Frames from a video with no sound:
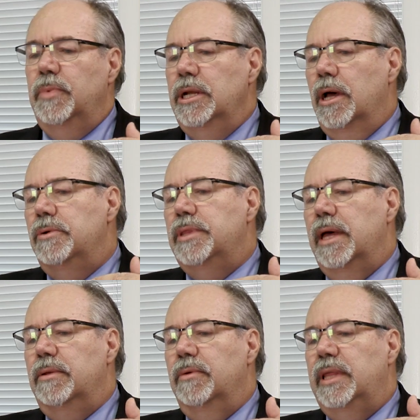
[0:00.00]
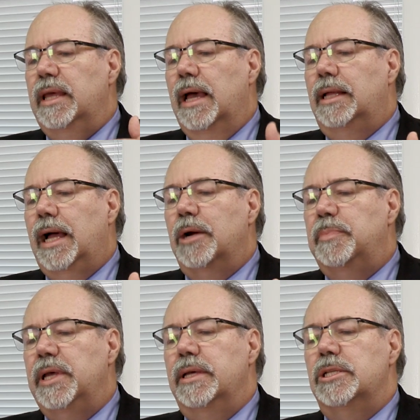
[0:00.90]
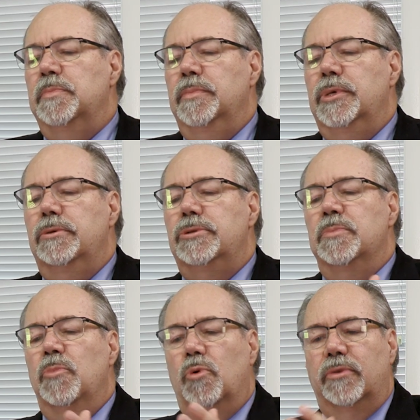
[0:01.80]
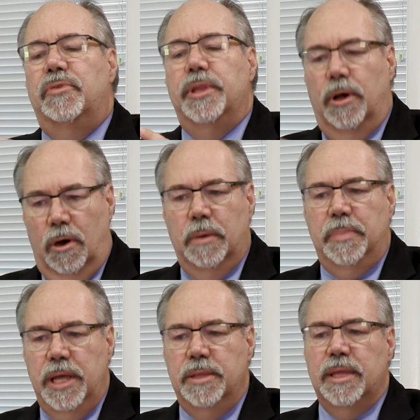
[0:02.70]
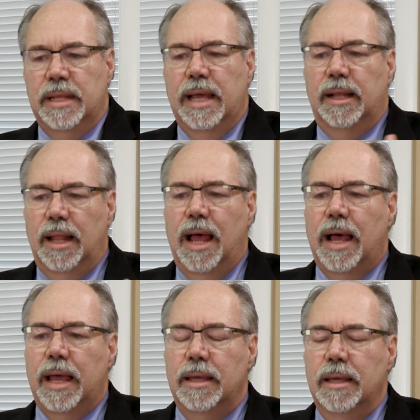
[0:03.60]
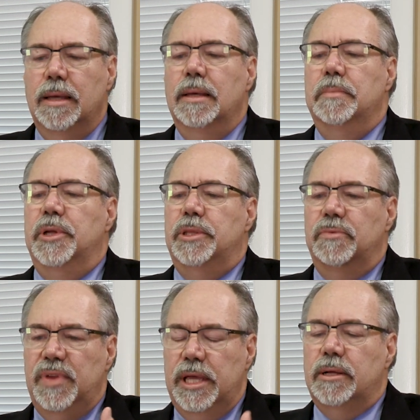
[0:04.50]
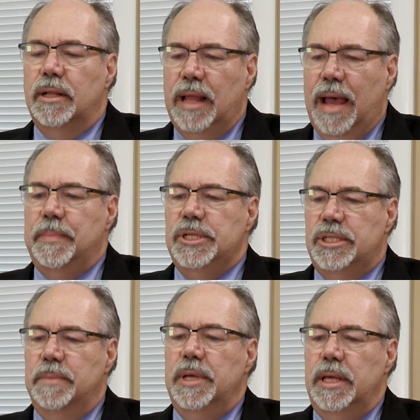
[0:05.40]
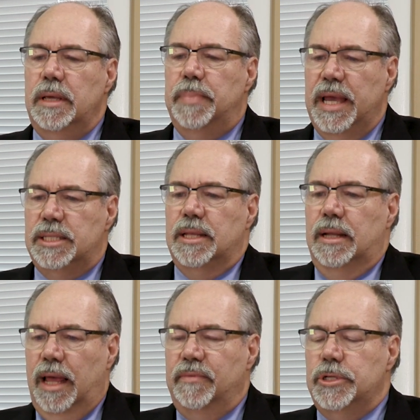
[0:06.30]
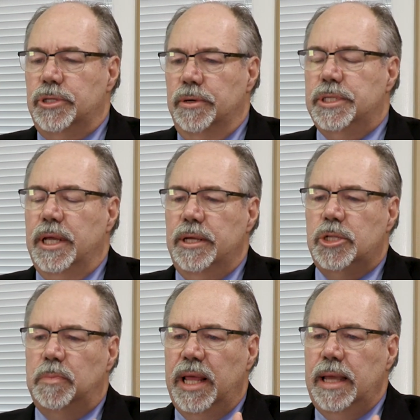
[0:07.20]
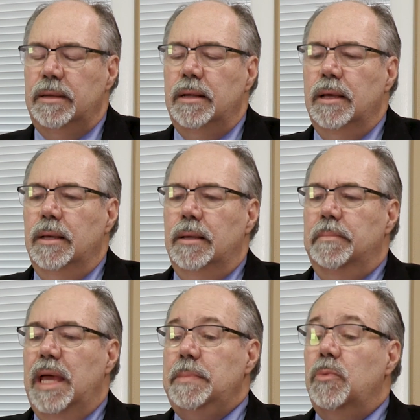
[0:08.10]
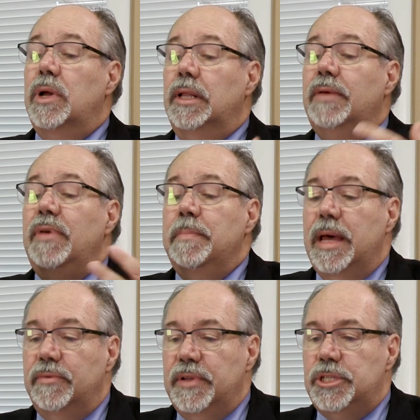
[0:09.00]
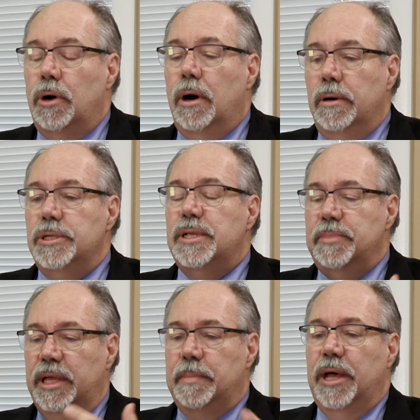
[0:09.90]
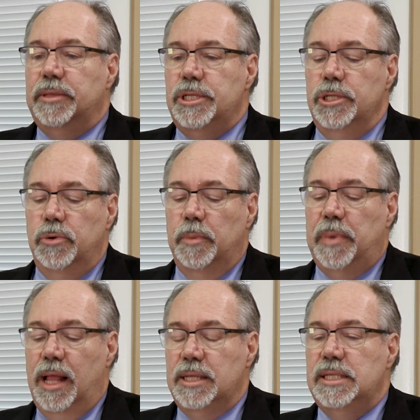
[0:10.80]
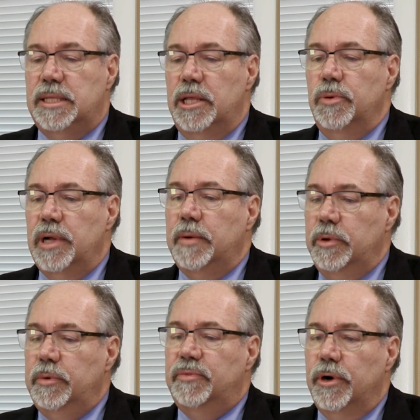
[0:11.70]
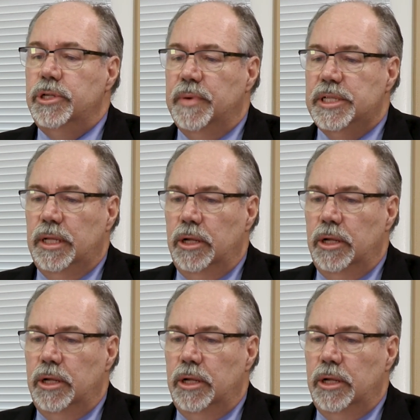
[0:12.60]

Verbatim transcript: we know that the LIRP is used more for the RP than the LI, but the vehicle happens to be based on life insurance. Can you explain maybe what living benefits are or something about these newer policies that you and I would refer to as a